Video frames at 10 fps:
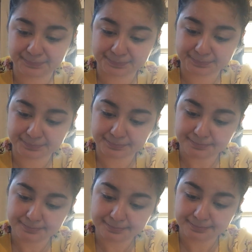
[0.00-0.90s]

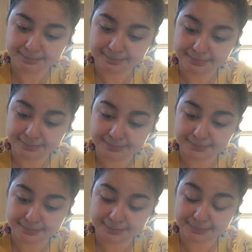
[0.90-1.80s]

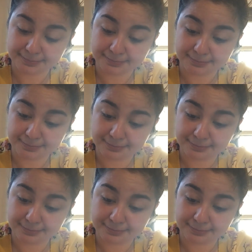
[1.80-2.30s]
No one is speaking in this clip.